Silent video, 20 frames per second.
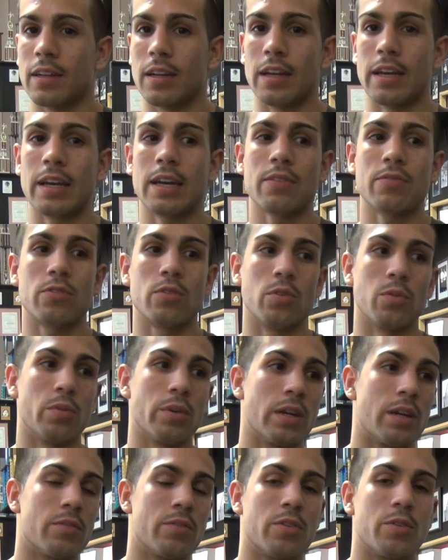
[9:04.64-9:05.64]
the left, or
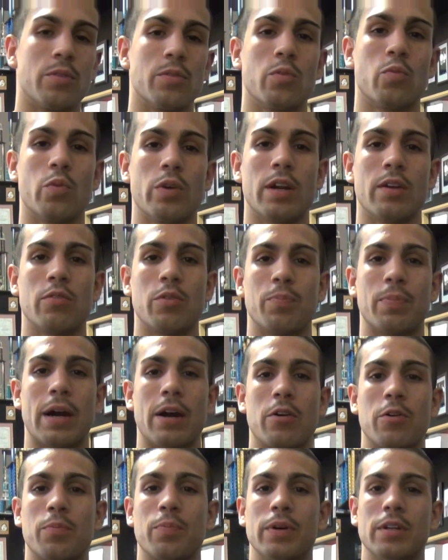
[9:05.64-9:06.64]
whatever
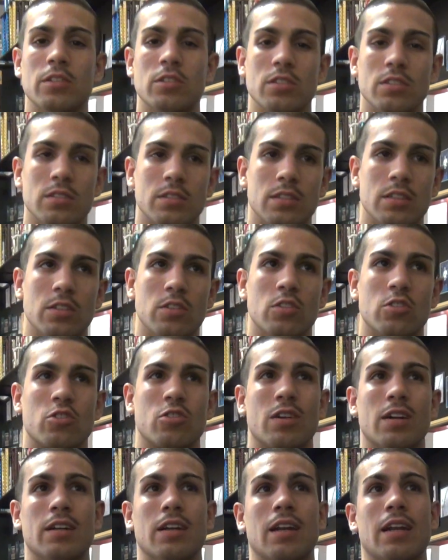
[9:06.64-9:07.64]
power punches that they're
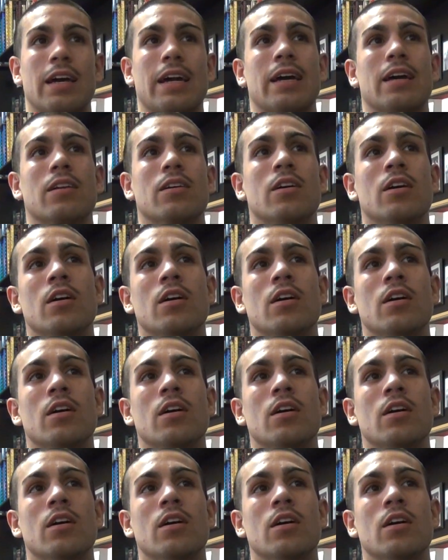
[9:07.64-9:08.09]
trying to land.